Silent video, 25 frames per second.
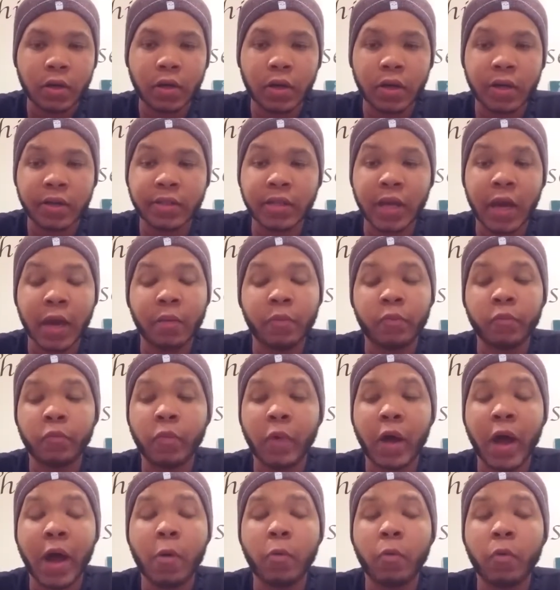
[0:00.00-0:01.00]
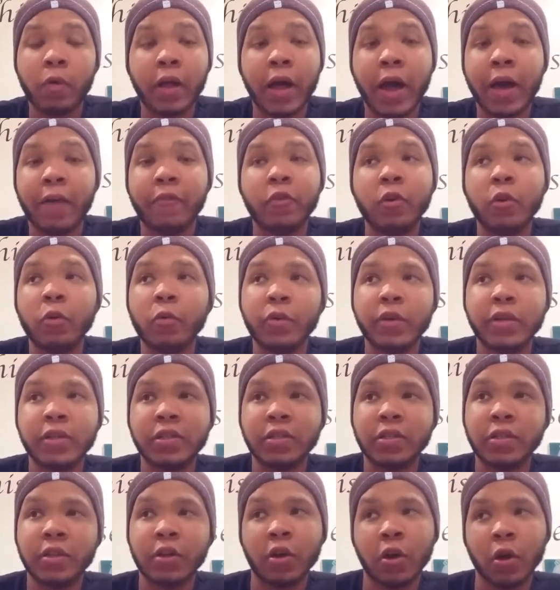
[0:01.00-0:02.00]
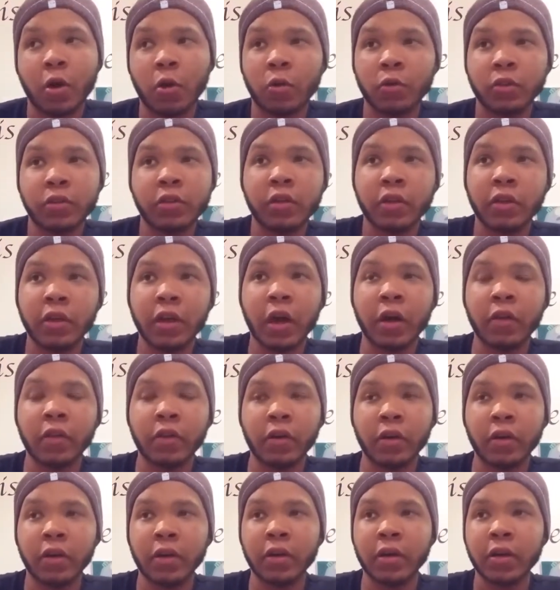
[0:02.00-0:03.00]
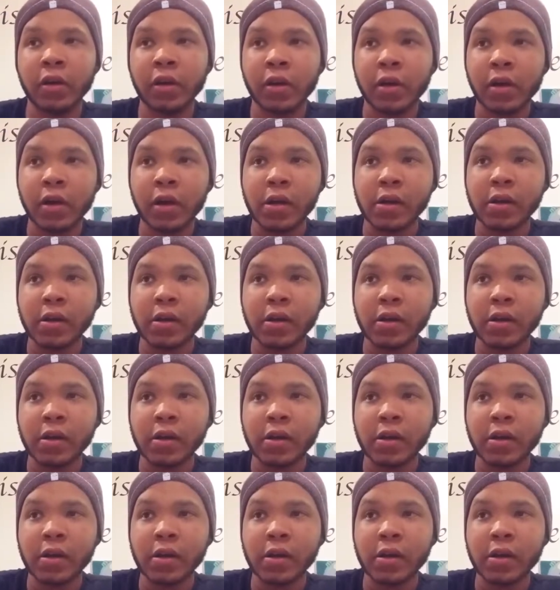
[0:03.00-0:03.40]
because I will have no reason to go to the other